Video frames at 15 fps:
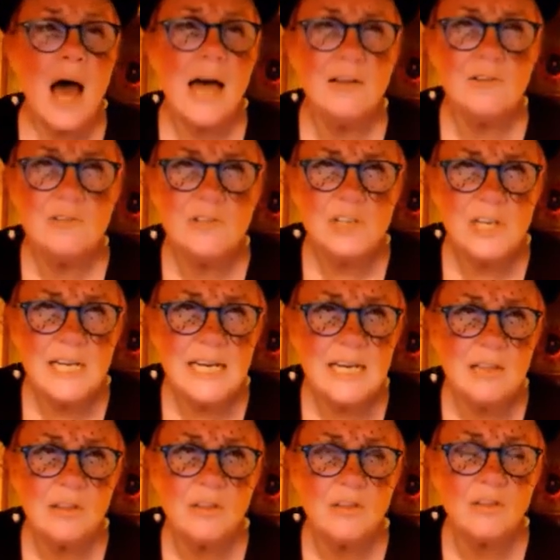
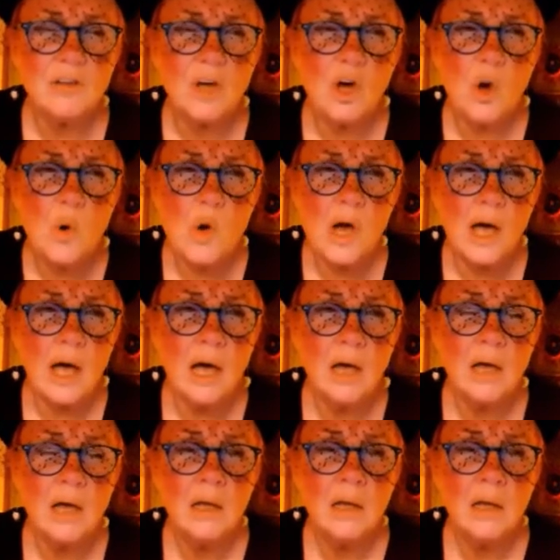underneath the cooker.